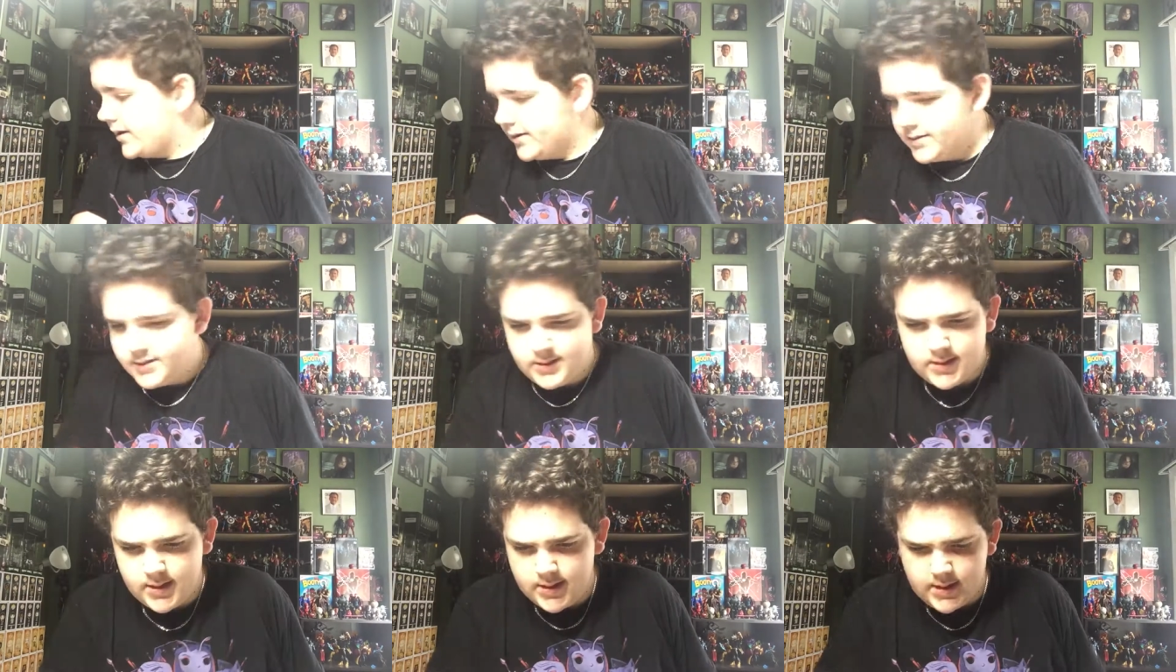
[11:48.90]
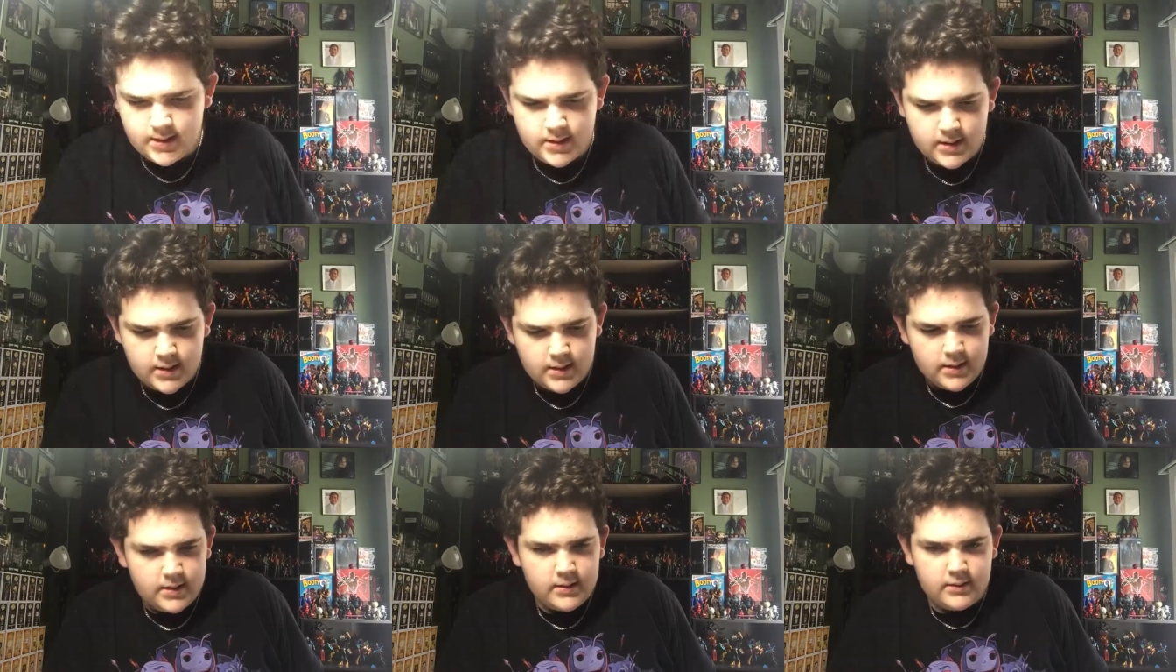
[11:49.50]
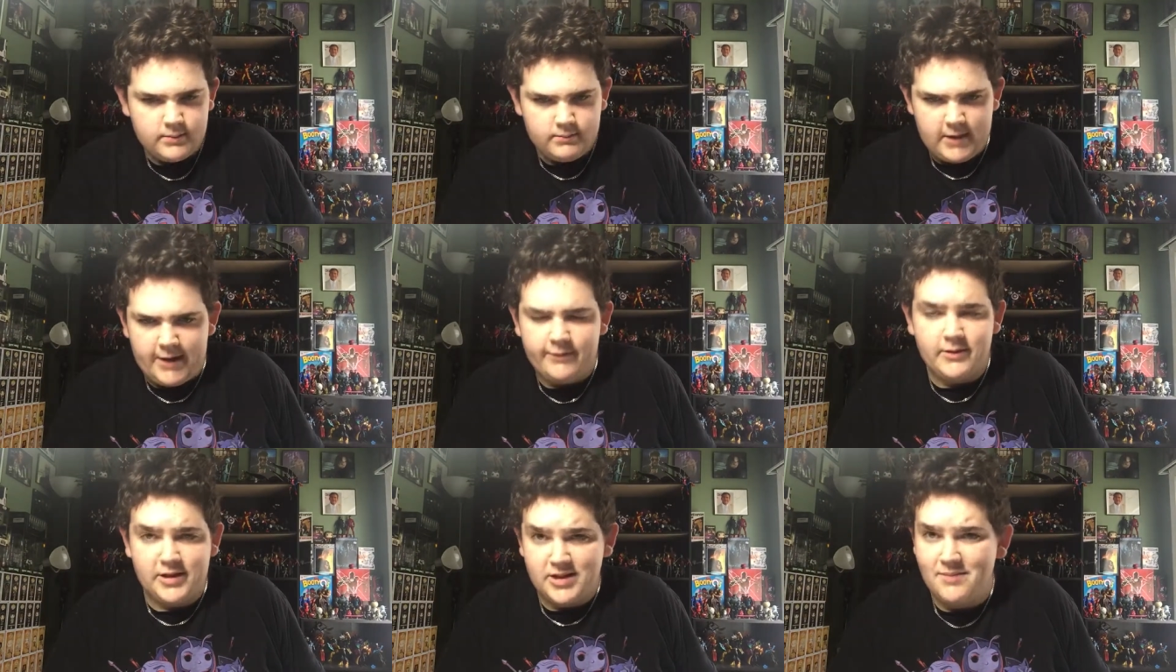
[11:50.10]
and
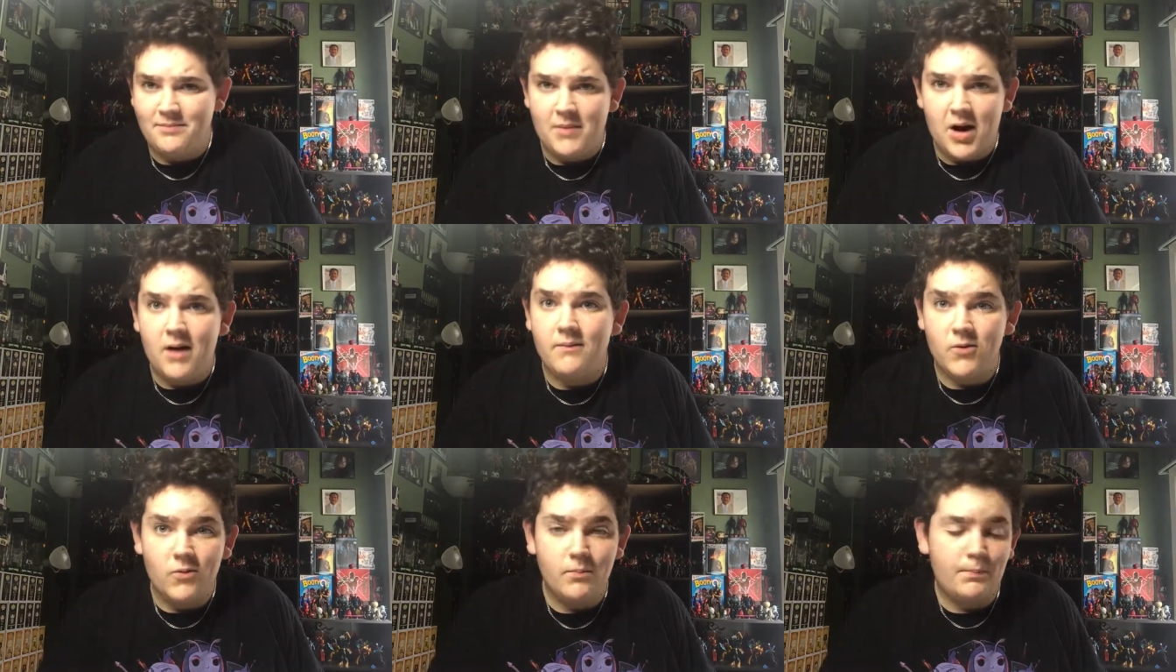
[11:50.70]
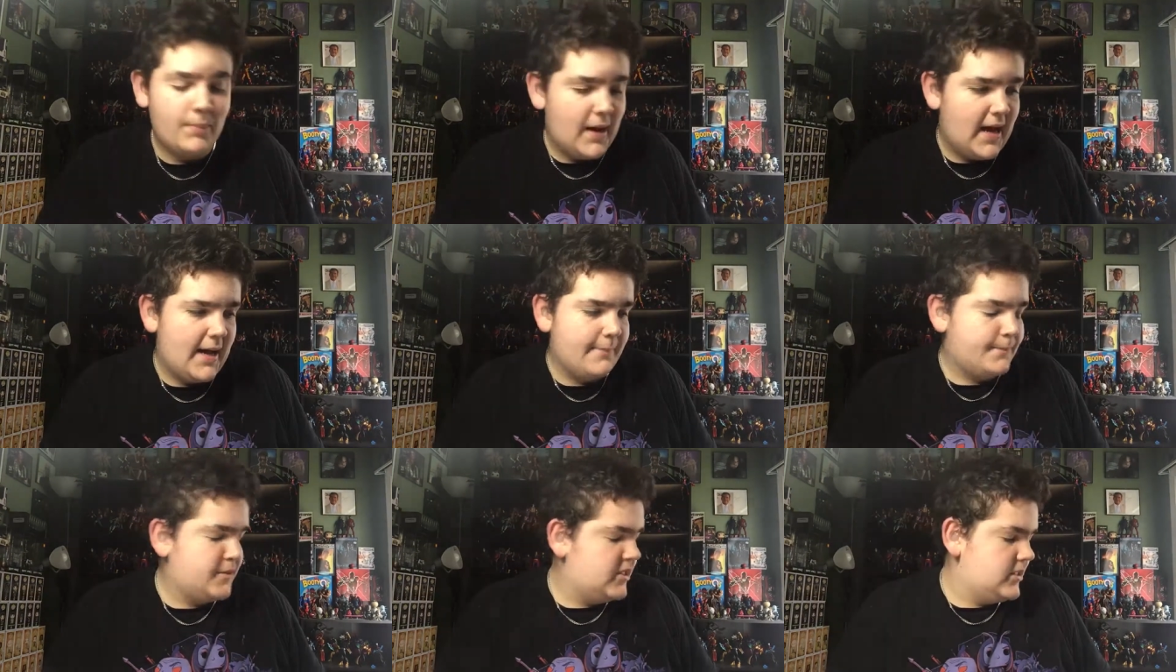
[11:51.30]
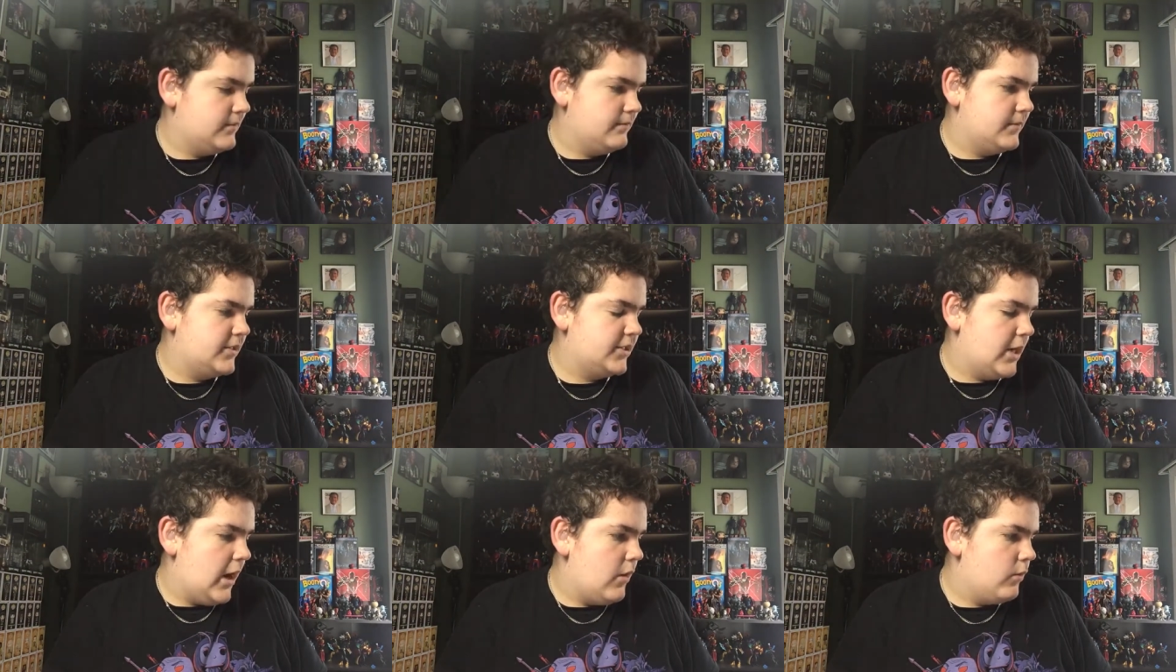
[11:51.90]
definitely some Marvel pops and
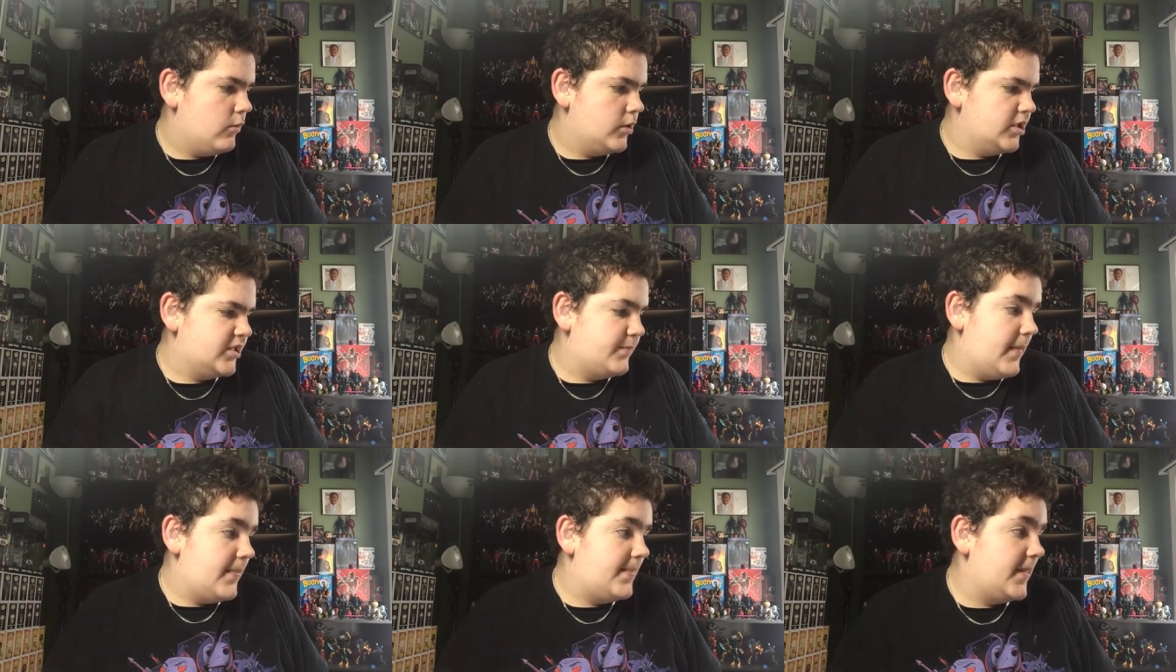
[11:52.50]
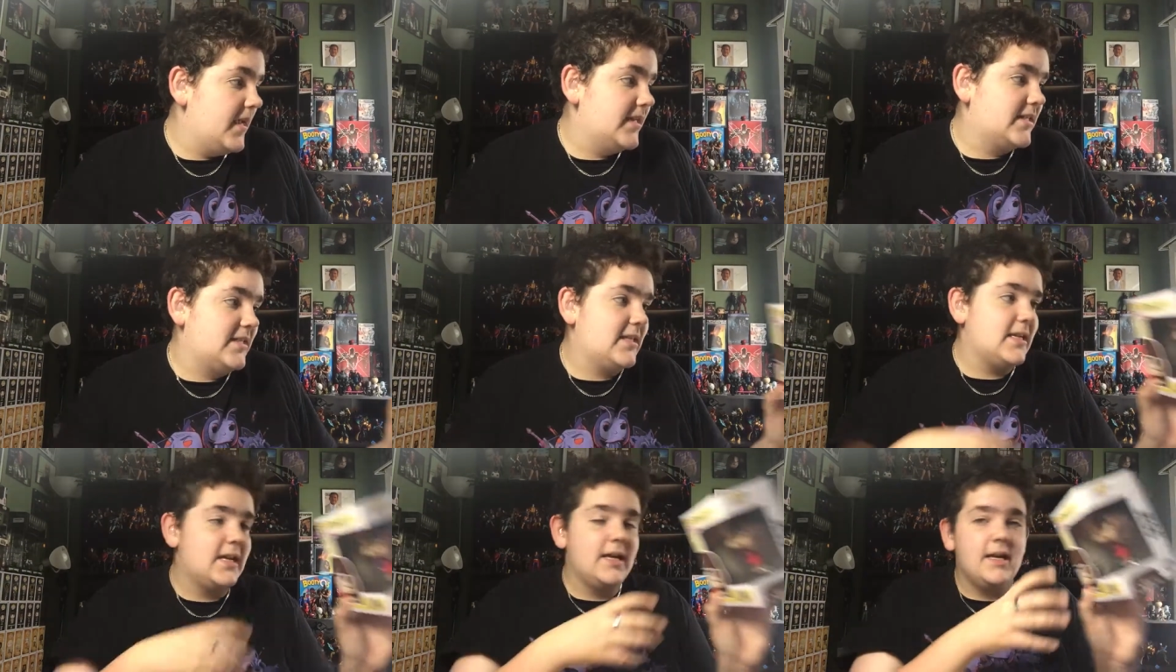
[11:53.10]
Star Wars. But this